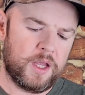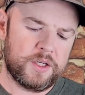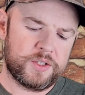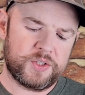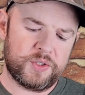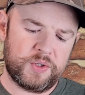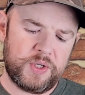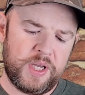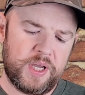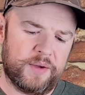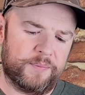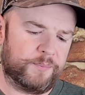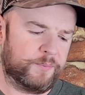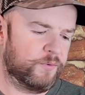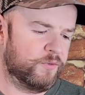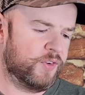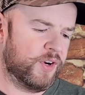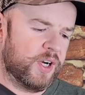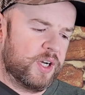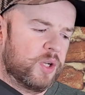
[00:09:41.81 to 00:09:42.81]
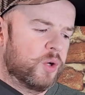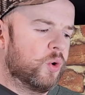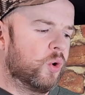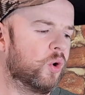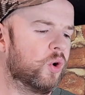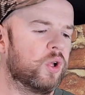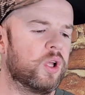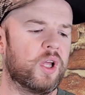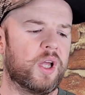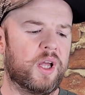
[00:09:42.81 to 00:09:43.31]
So yeah, very
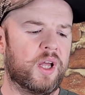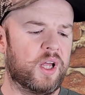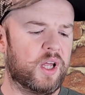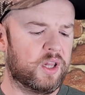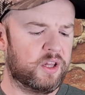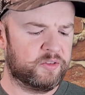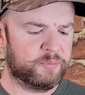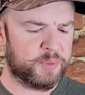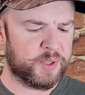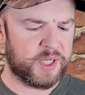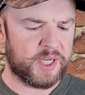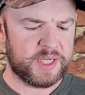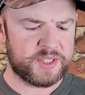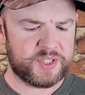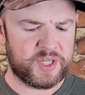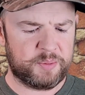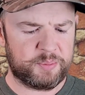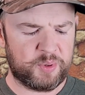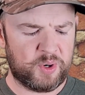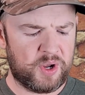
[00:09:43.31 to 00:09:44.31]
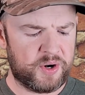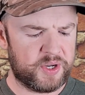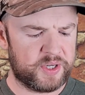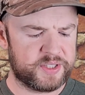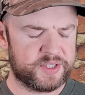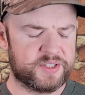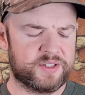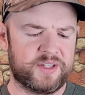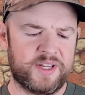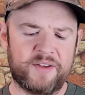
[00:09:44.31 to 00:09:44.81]
cool. Uh, I love PSA
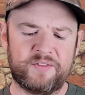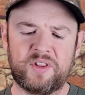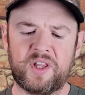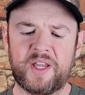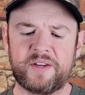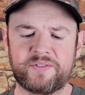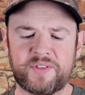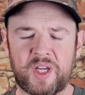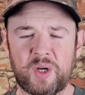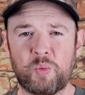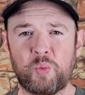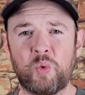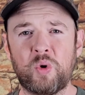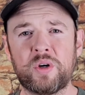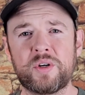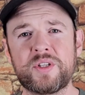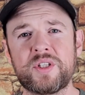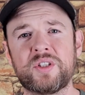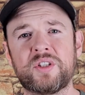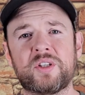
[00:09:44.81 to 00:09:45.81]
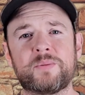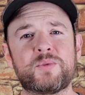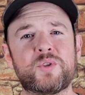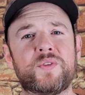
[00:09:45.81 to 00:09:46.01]
products. They have a lifetime warranty on them.